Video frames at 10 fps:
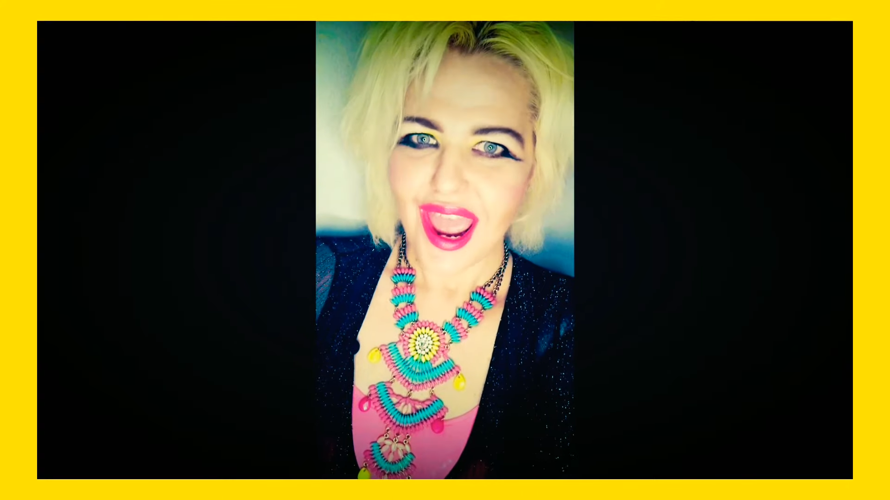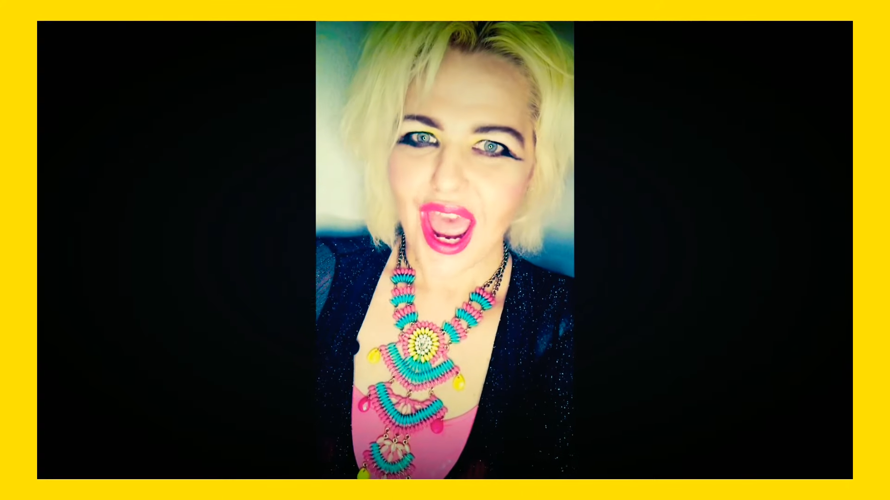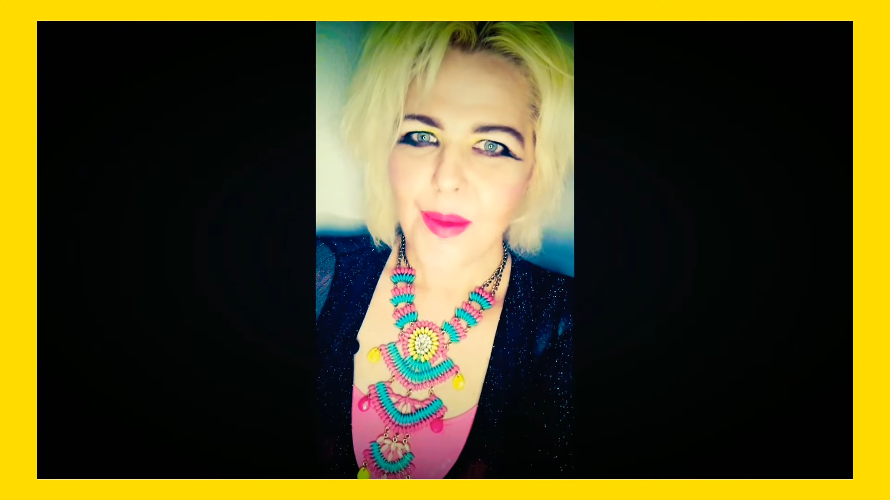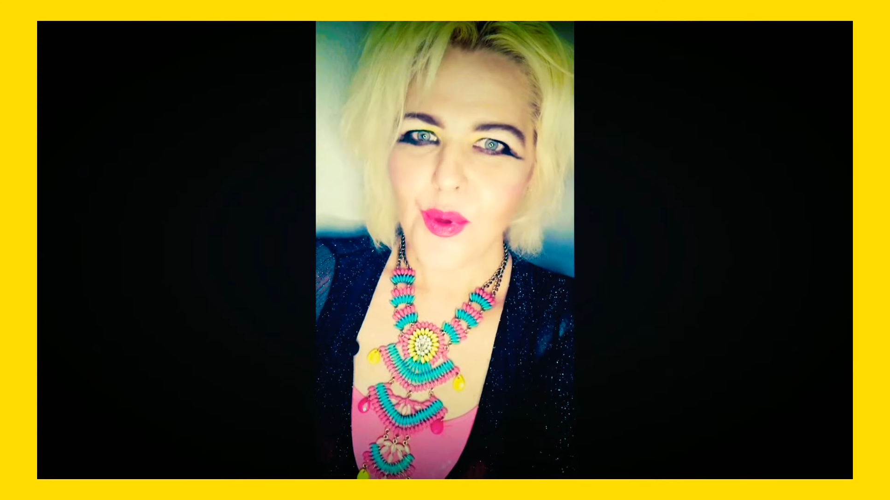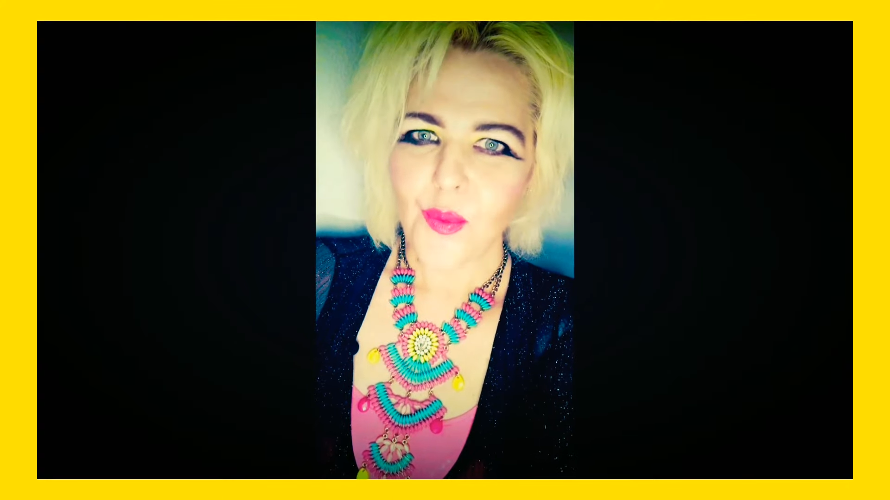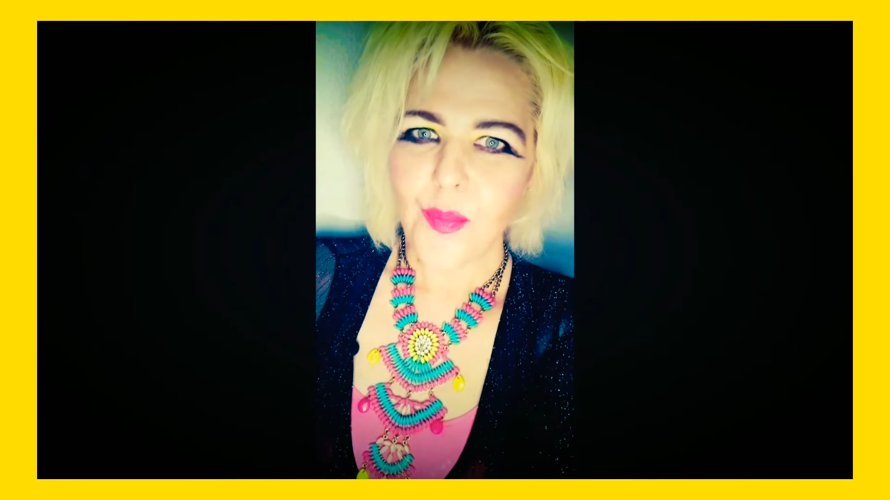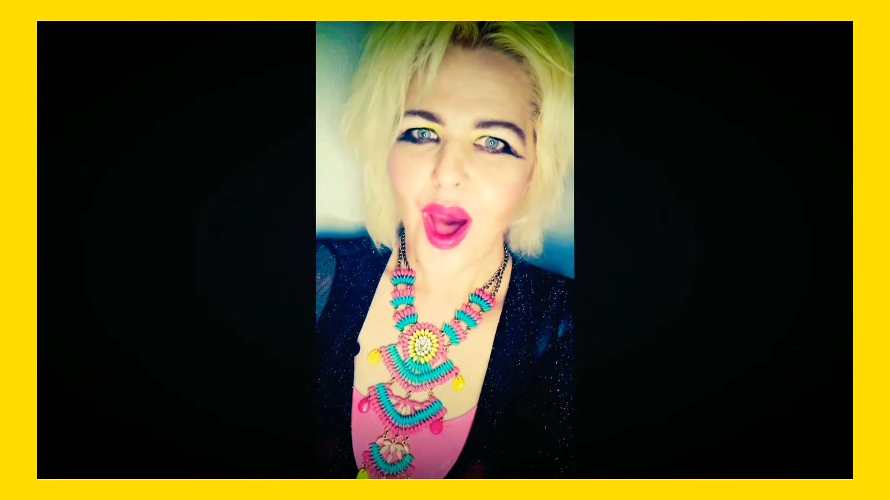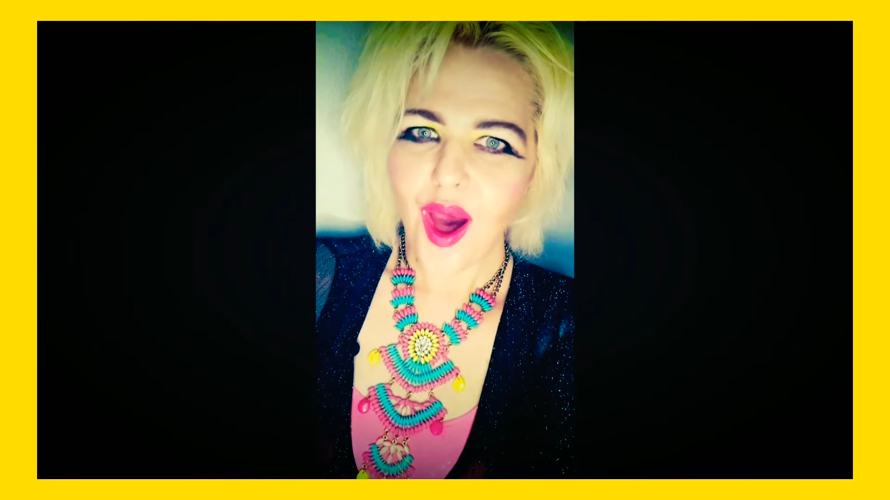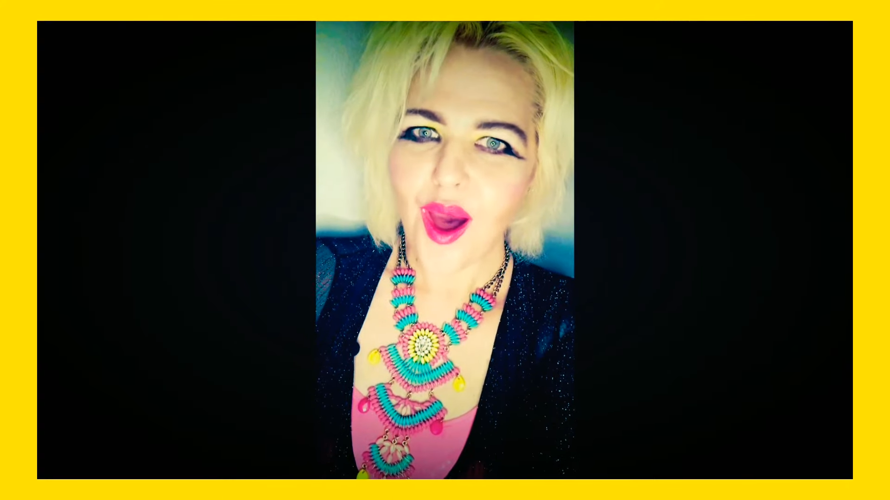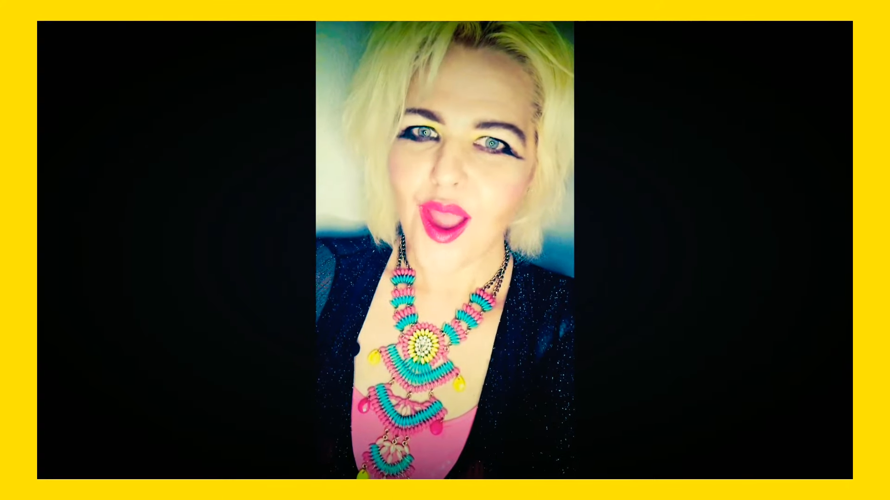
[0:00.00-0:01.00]
Apple
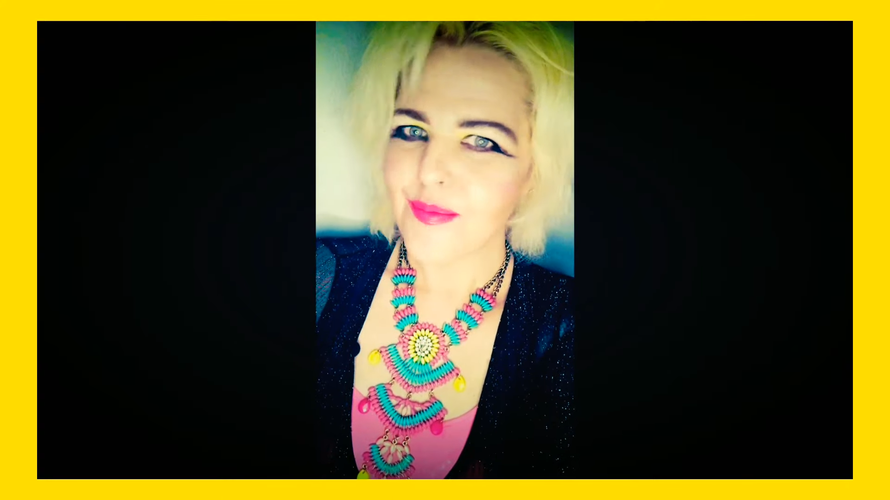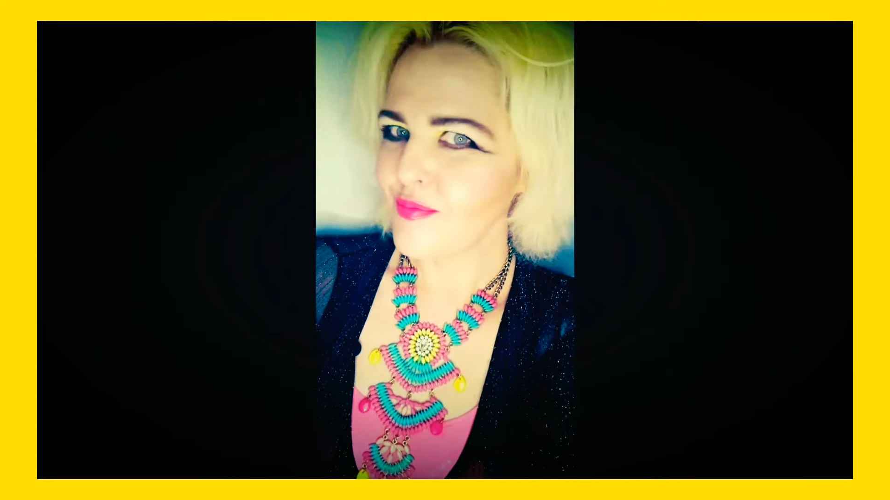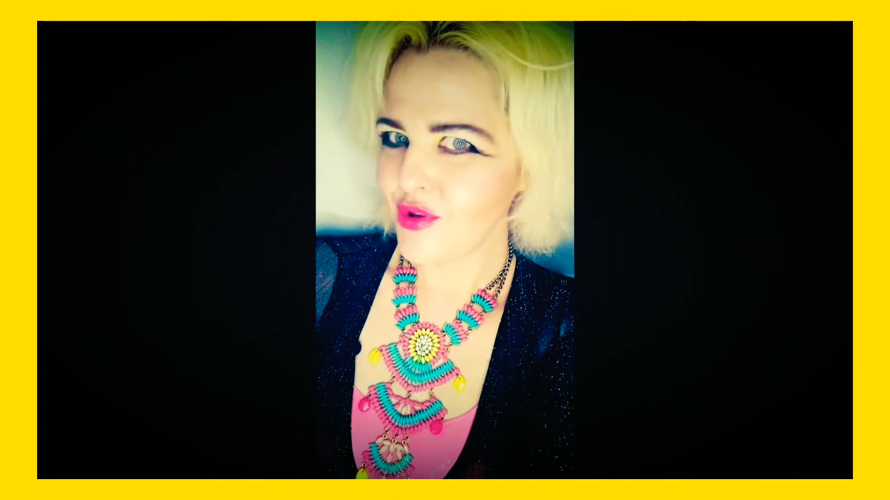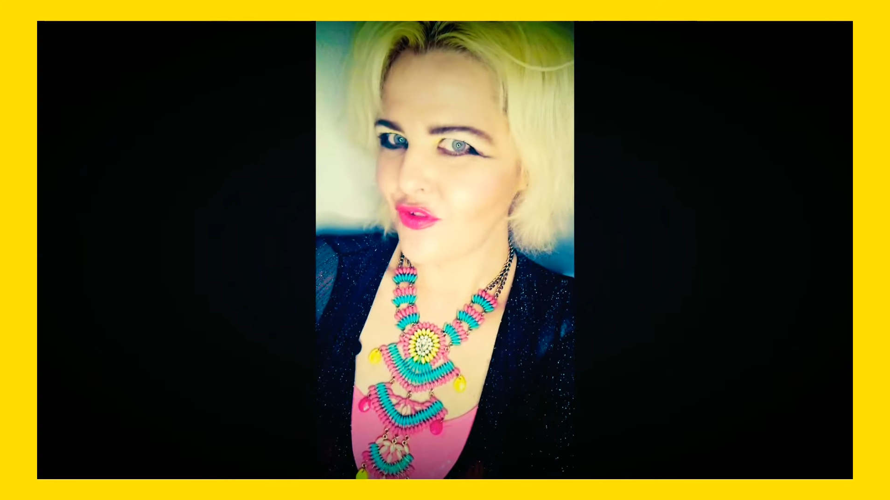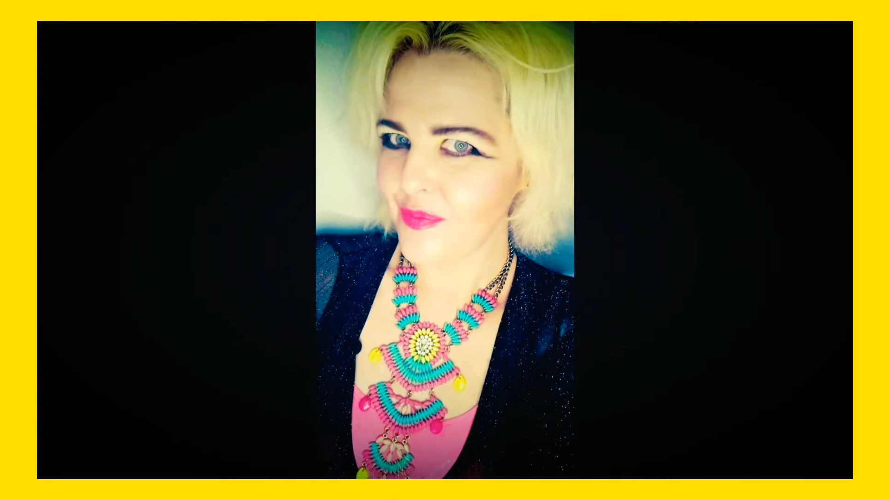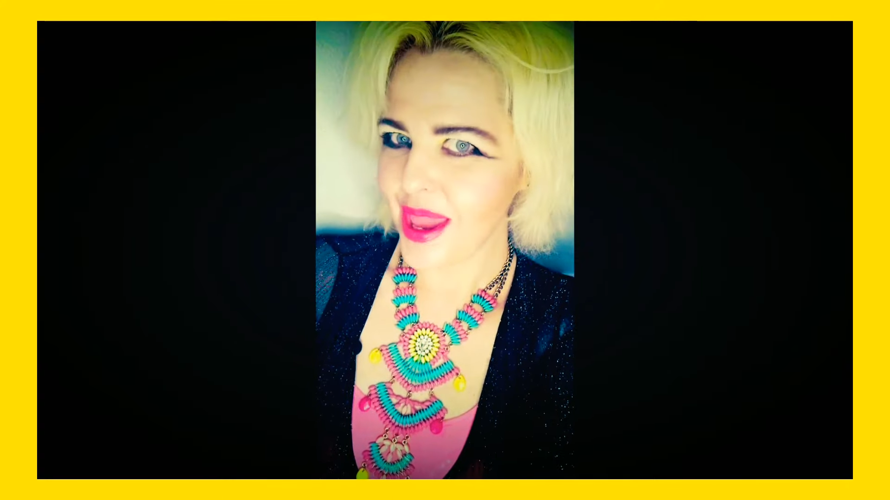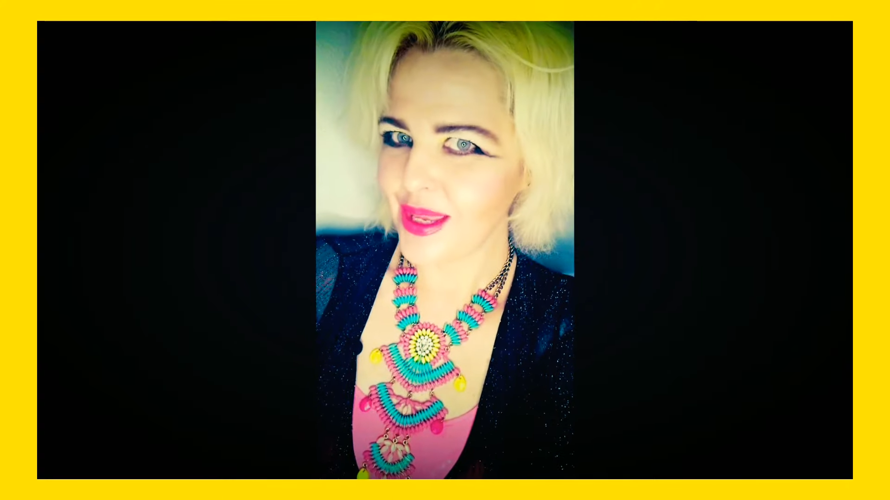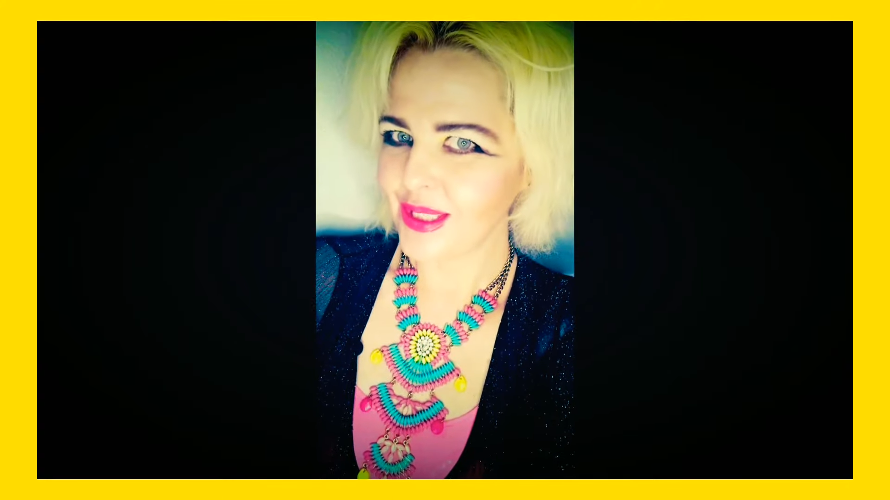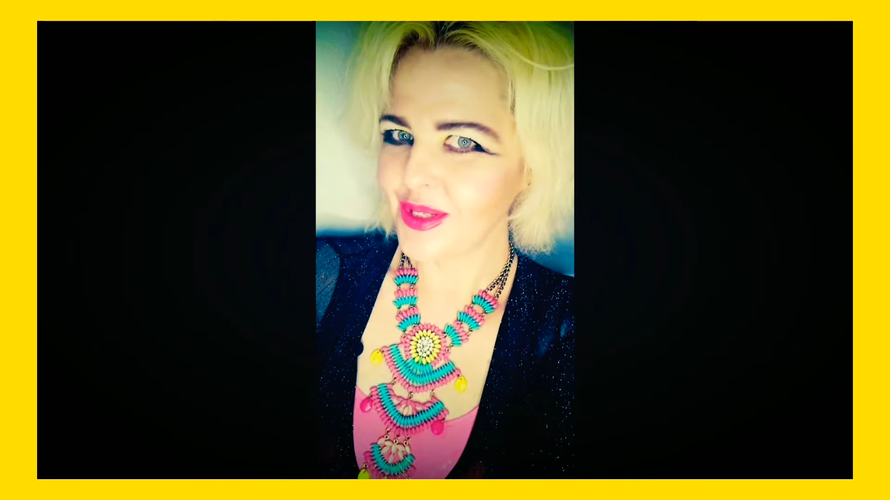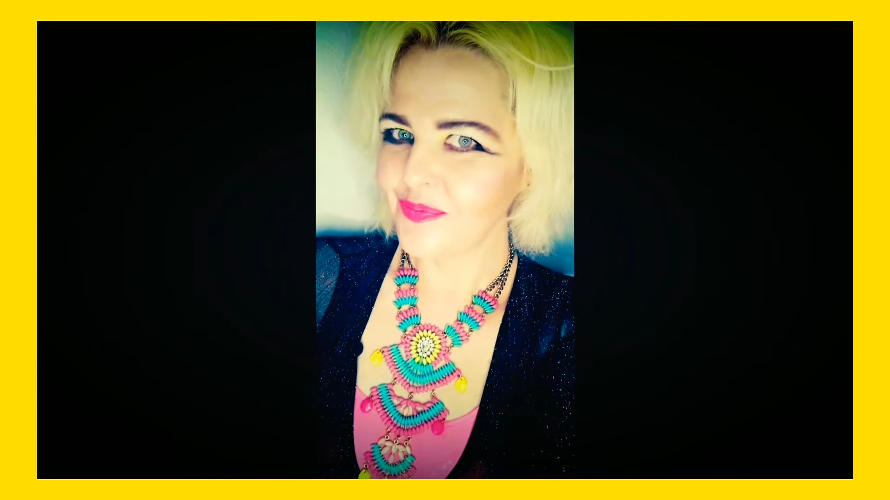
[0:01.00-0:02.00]
Pie
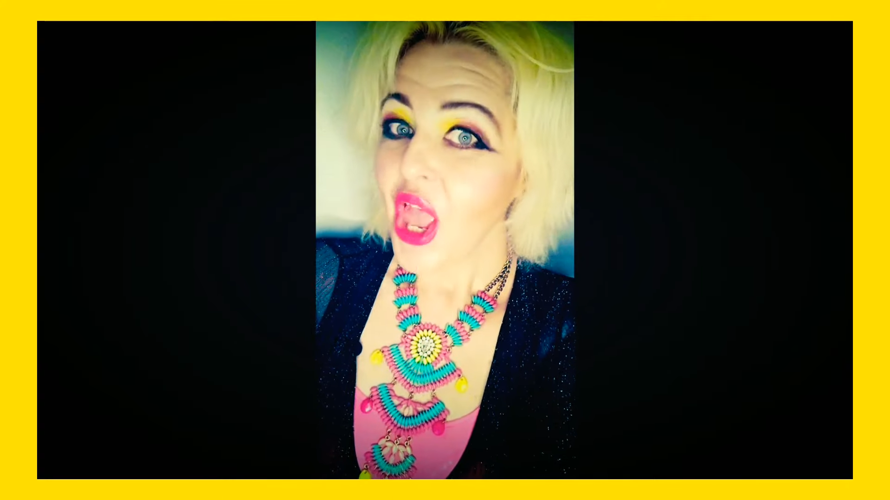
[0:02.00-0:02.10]
Movement.